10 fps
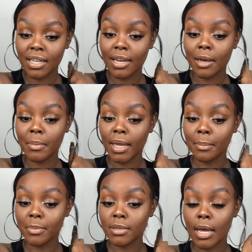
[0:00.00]
They come
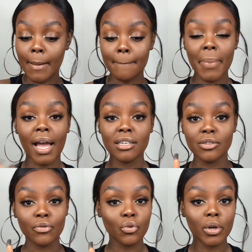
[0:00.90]
in
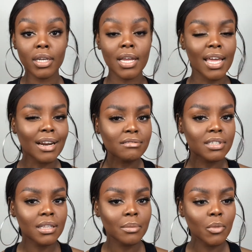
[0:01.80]
packs of 3, and I've
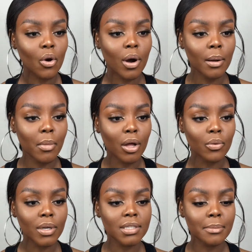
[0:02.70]
seen them go up all
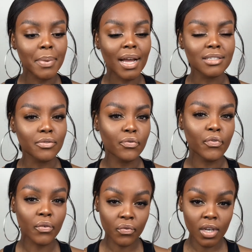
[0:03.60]
the way to packs of
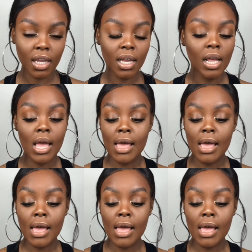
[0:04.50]
50.